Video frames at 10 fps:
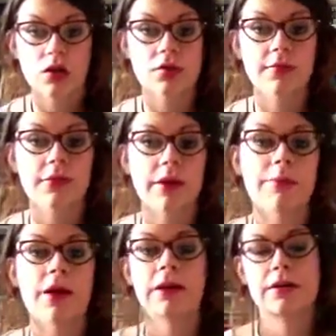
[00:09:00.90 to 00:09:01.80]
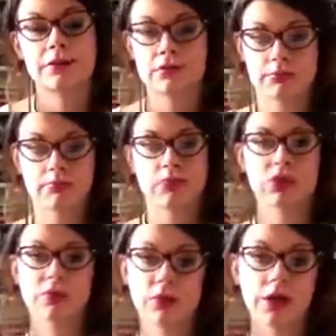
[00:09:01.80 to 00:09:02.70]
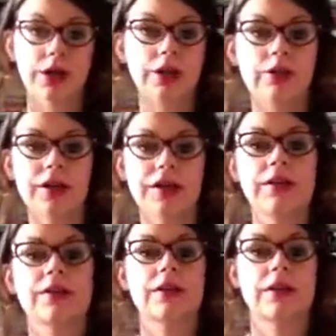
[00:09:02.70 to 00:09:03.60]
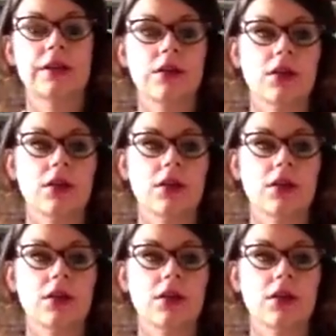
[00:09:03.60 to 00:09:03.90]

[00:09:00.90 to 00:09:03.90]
to be read pile tomorrow, and then